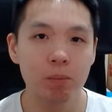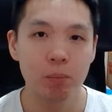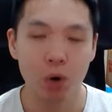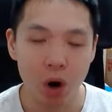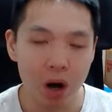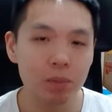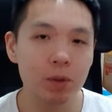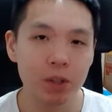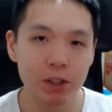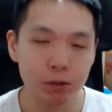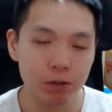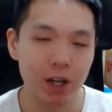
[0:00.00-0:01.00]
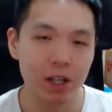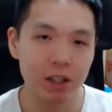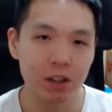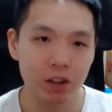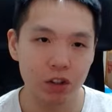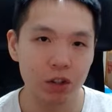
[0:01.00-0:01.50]
probably find
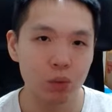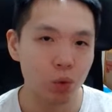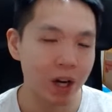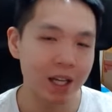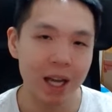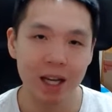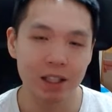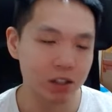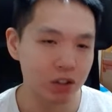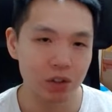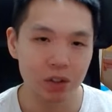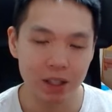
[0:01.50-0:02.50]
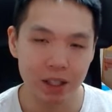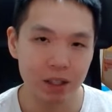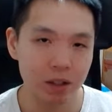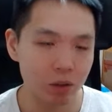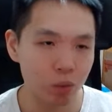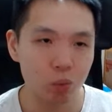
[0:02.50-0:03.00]
the right answer in